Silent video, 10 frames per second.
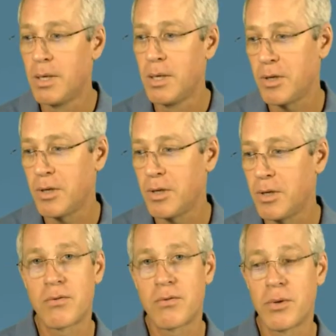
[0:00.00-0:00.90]

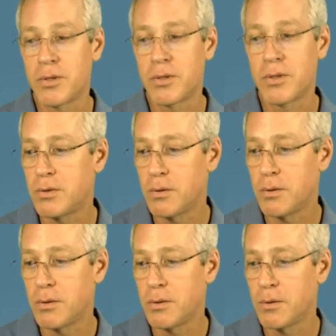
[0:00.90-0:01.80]
P74.22.
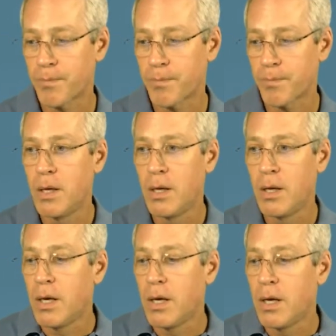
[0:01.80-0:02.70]

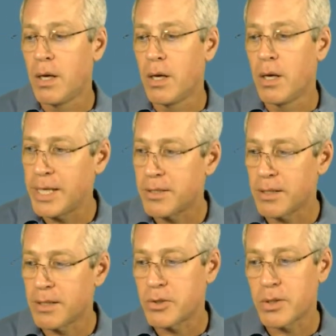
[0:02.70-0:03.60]
Unrelated to
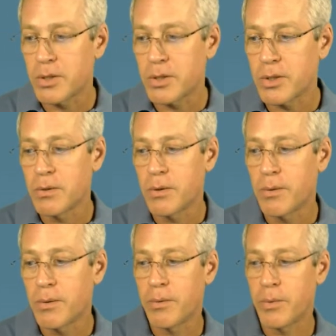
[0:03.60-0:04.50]
electrolytes,
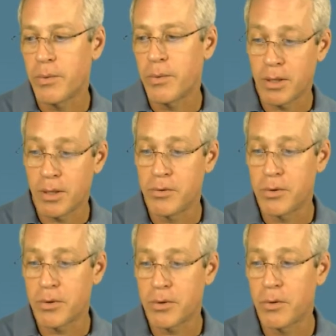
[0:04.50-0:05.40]
we have a couple of
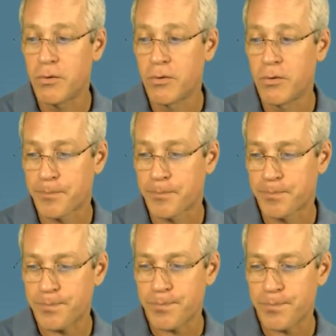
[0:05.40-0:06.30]
new codes
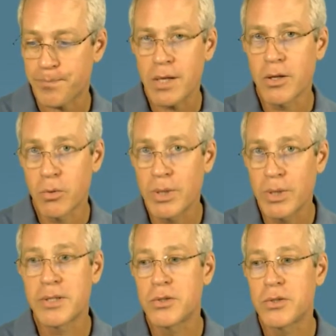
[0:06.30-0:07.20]
that are
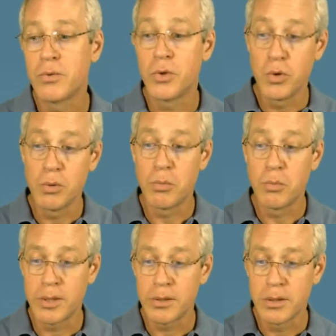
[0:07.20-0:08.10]
relevant to
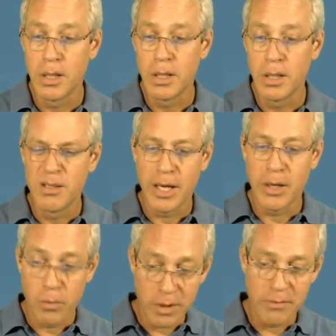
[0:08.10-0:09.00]
newborns
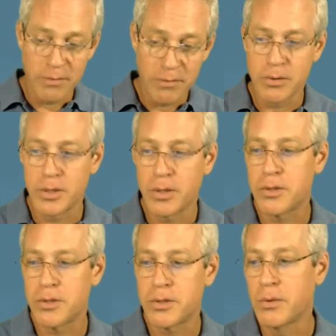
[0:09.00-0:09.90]
and one of them to
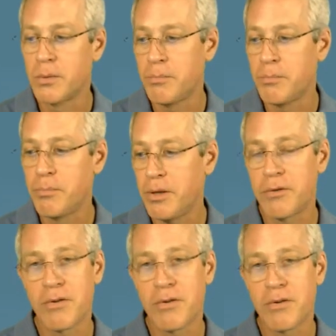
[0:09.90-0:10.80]
adults too.
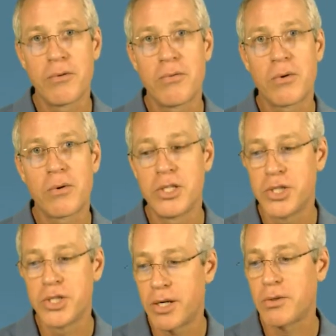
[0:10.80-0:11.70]
P35.4,
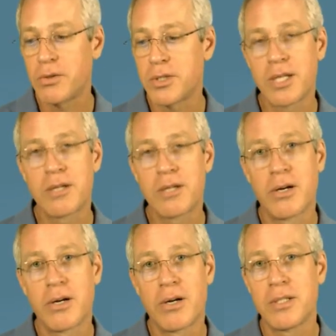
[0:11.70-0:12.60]
congenital Zika
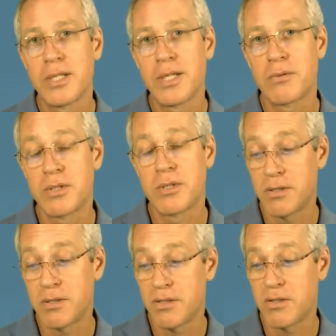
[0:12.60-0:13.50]
virus disease,
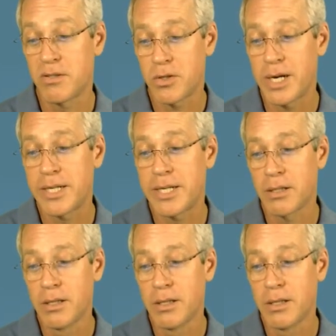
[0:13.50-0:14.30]
this is a tragic,